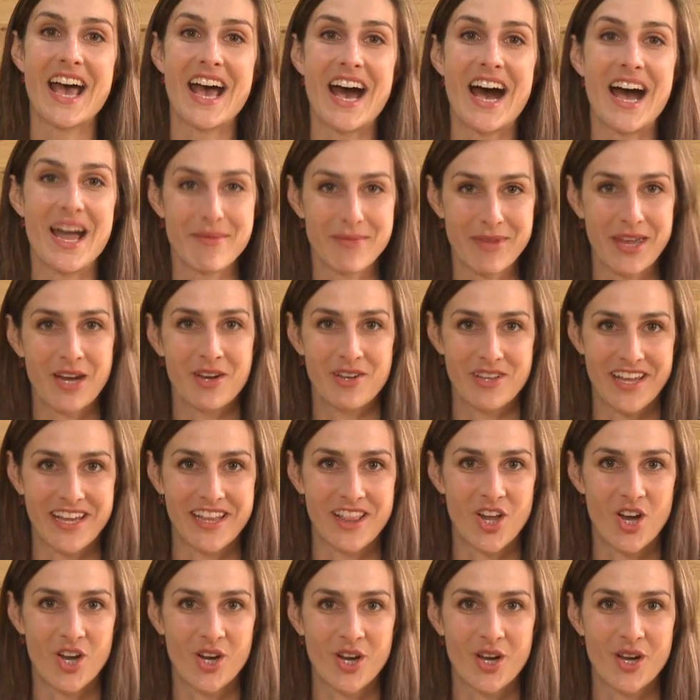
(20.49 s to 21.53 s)
I'm Caroline
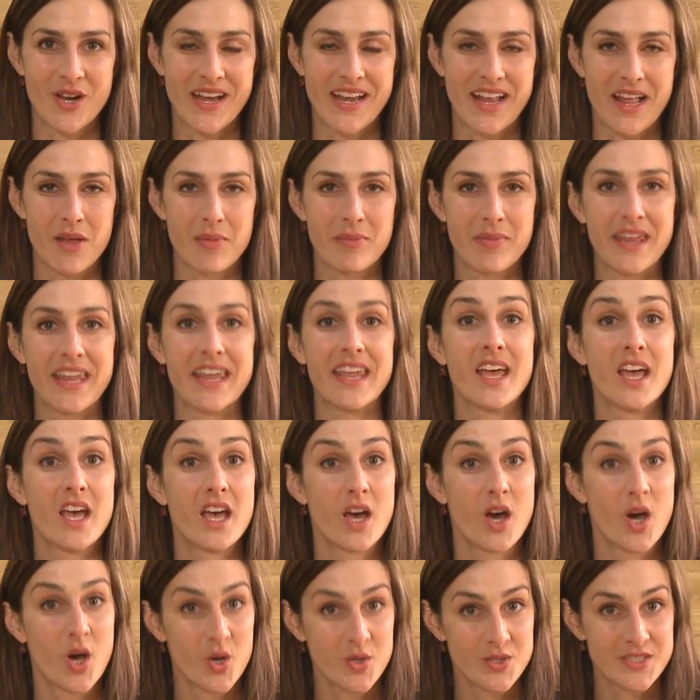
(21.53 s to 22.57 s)
Locker and I'll be
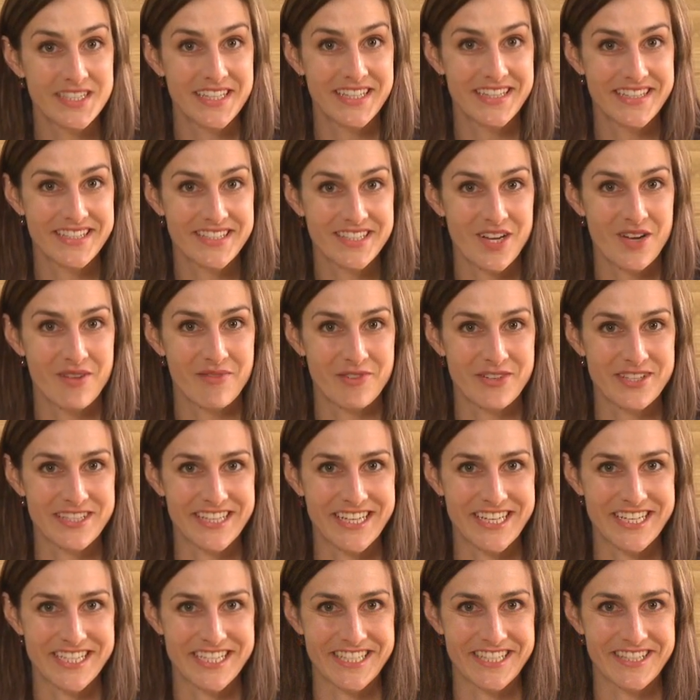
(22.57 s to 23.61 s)
hosting these
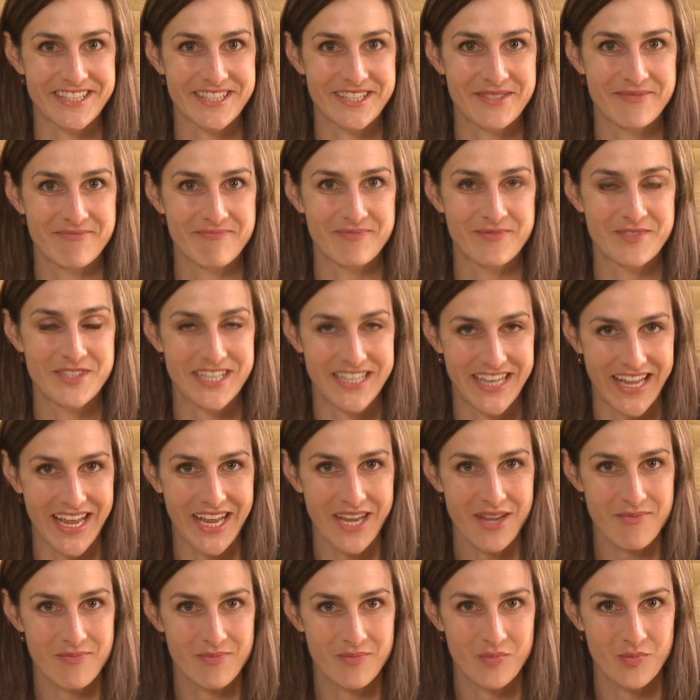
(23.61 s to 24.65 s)
conversations.
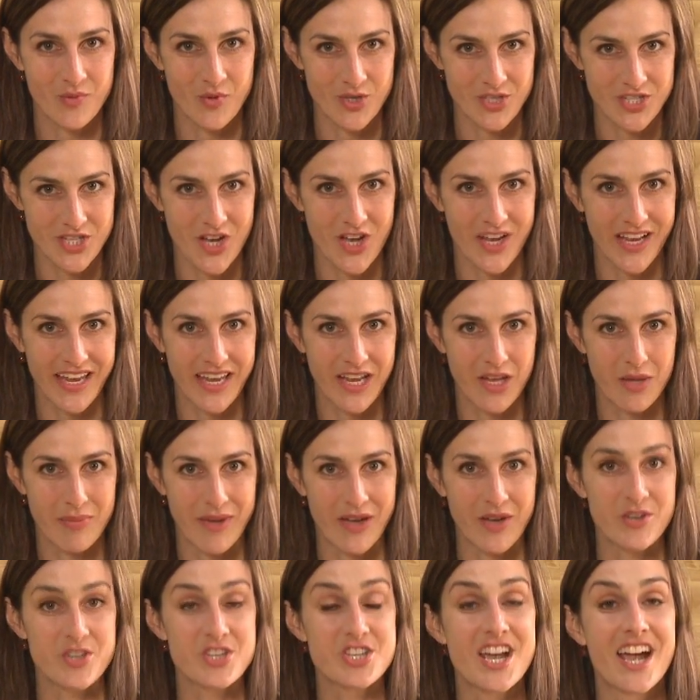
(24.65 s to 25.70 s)
Today, we're talking
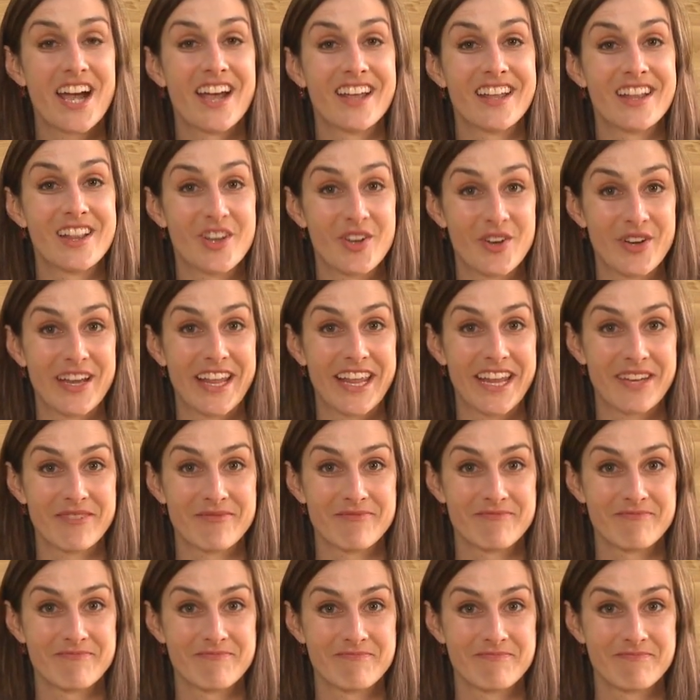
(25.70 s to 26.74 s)
about child learning.
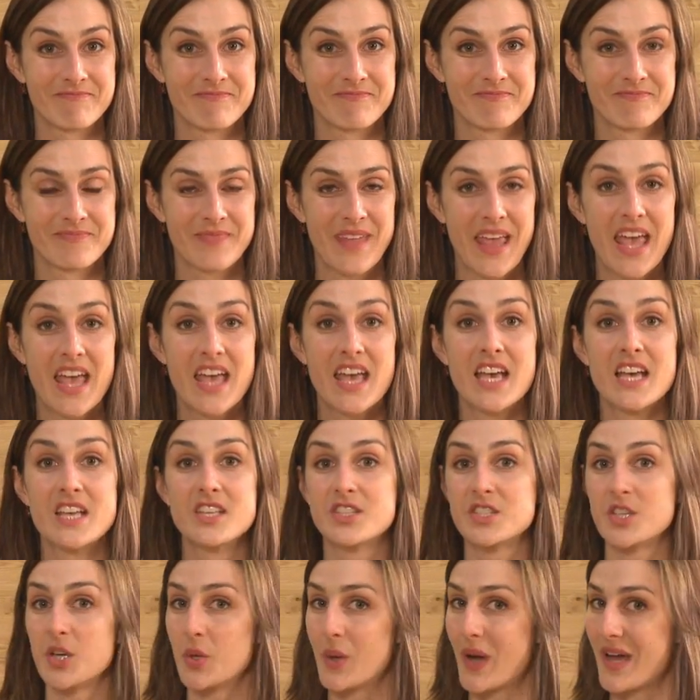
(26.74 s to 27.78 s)

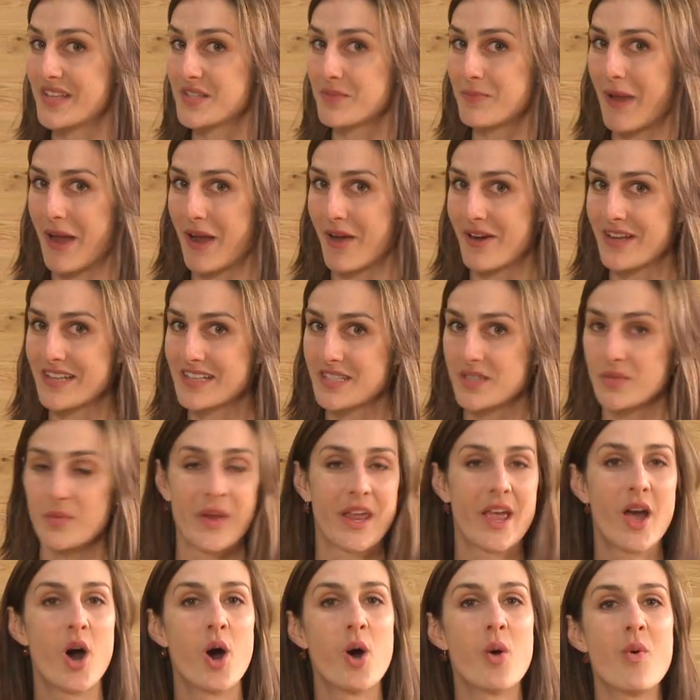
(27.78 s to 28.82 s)
So, as parents, we
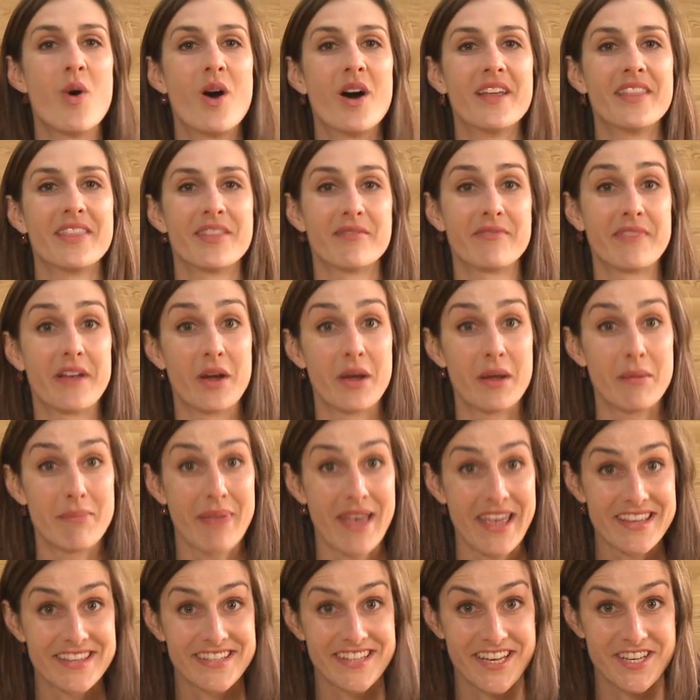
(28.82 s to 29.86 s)
all want the very
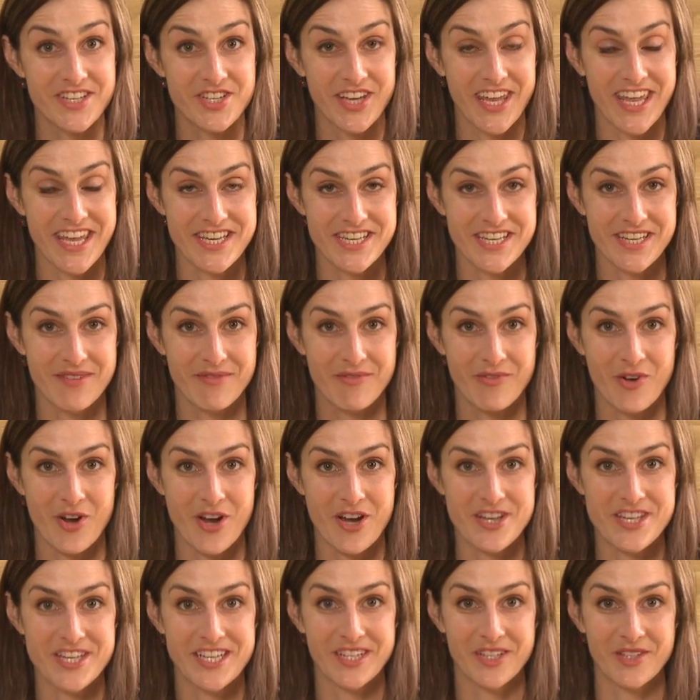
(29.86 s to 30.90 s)
best education for our
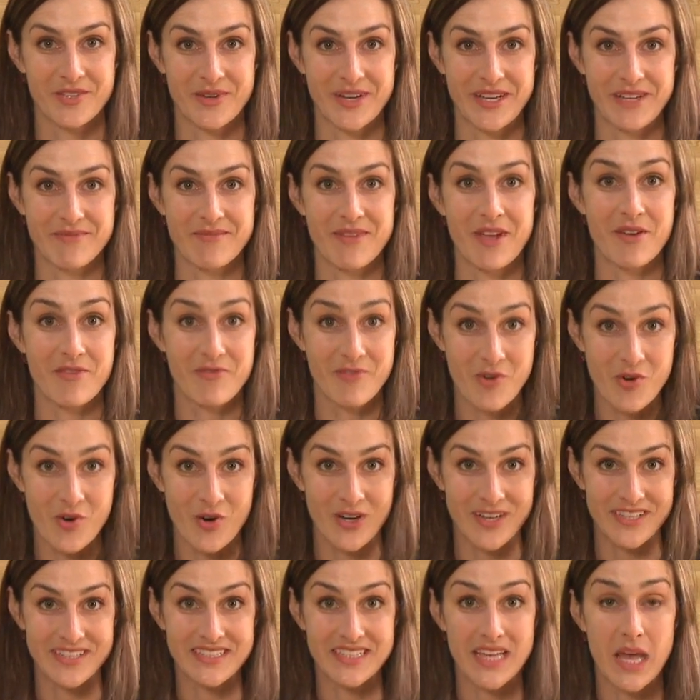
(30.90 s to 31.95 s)
children, of
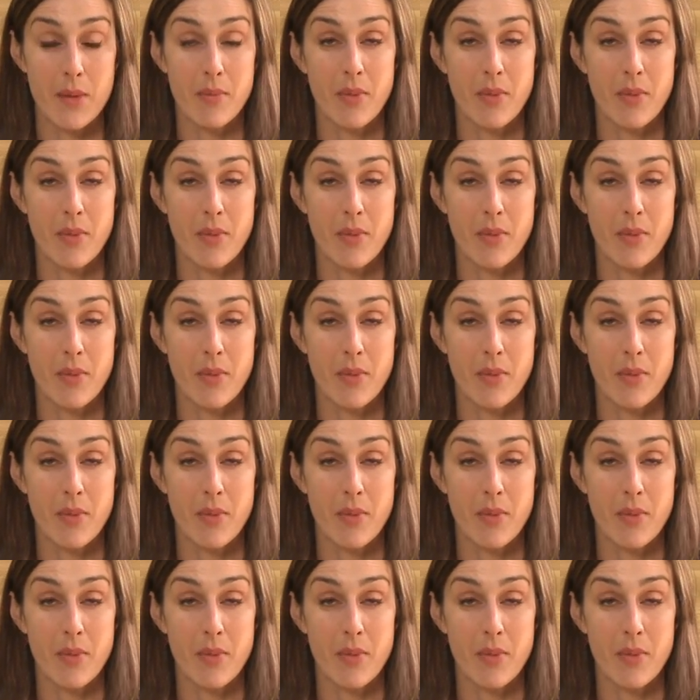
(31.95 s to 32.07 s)
course.